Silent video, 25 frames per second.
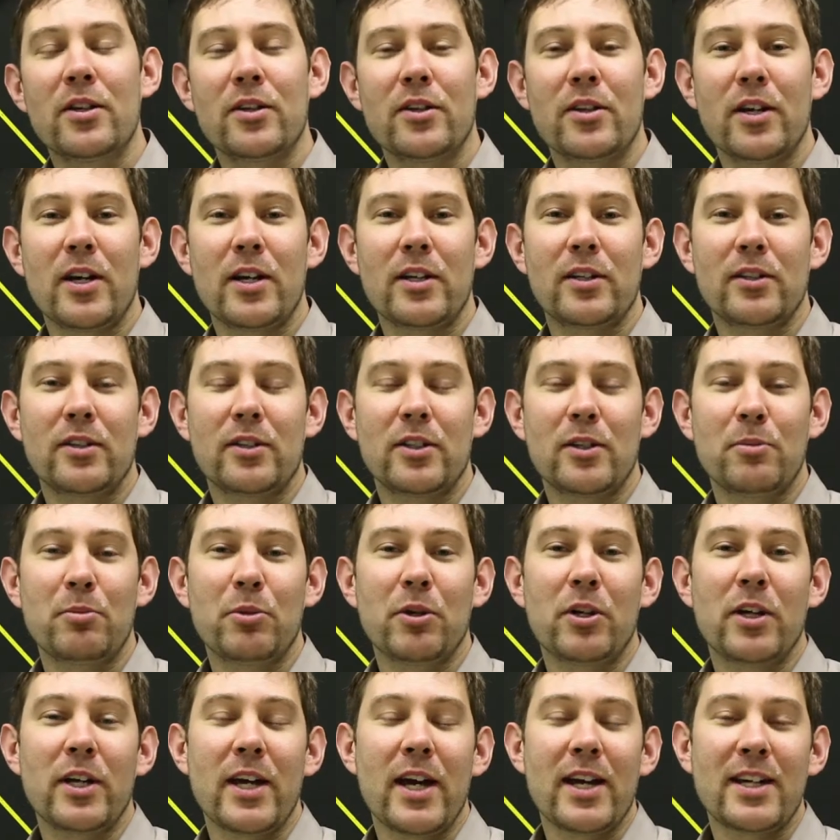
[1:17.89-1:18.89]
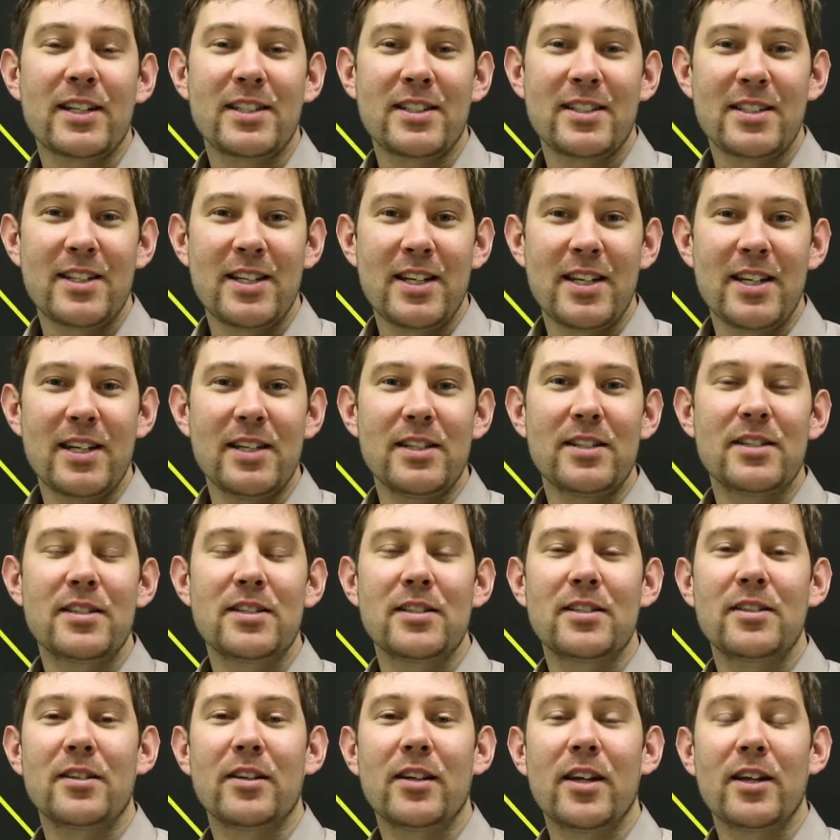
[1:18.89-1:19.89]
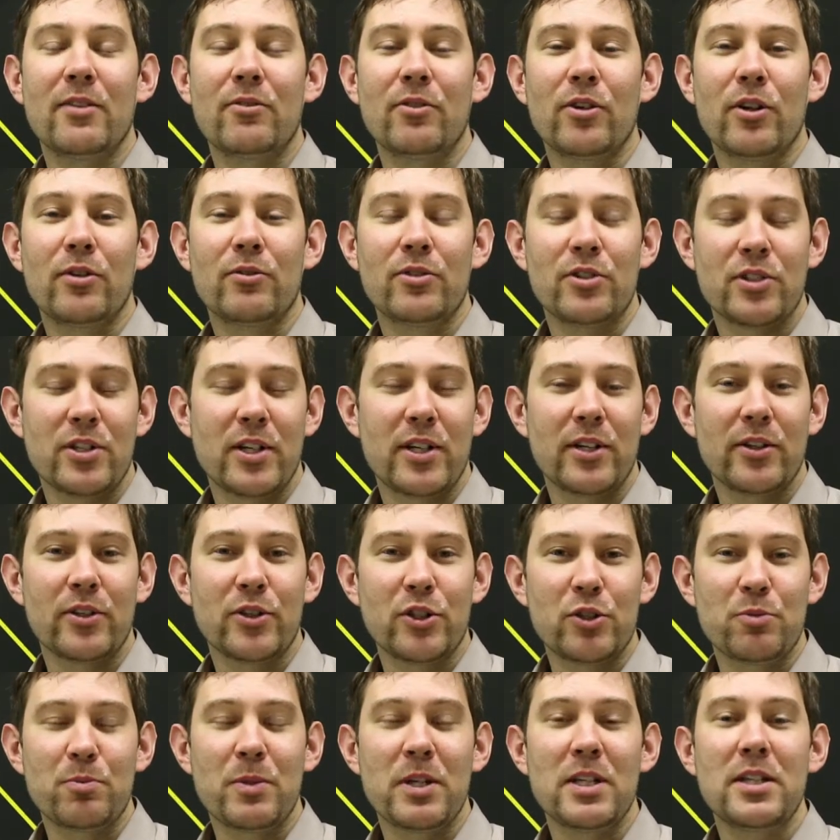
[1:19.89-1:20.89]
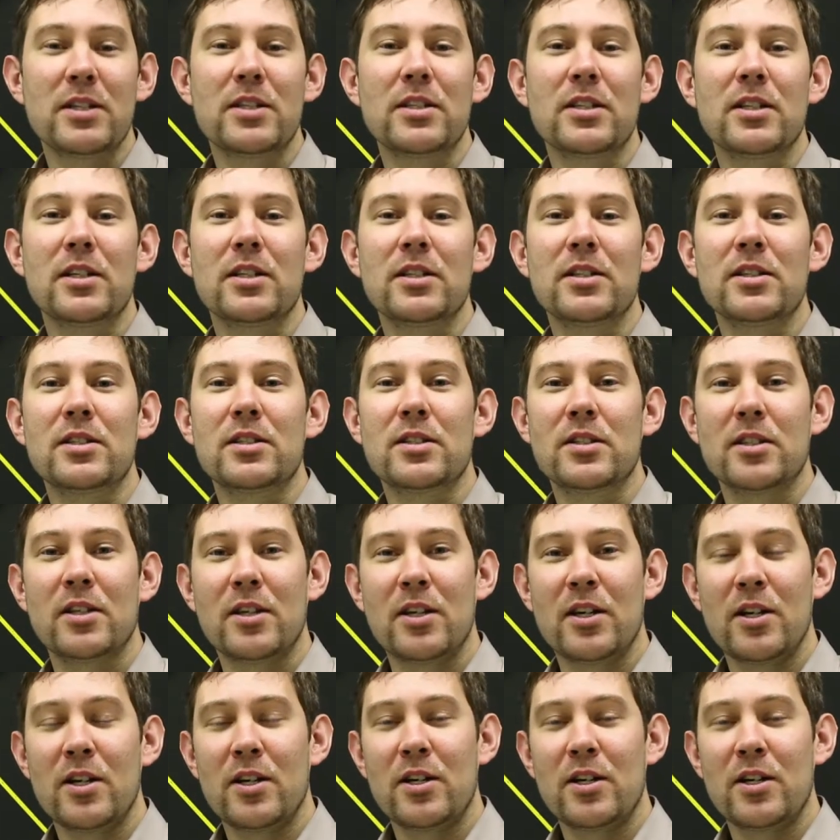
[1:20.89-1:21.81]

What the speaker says: that typically exceeds the level of a single species.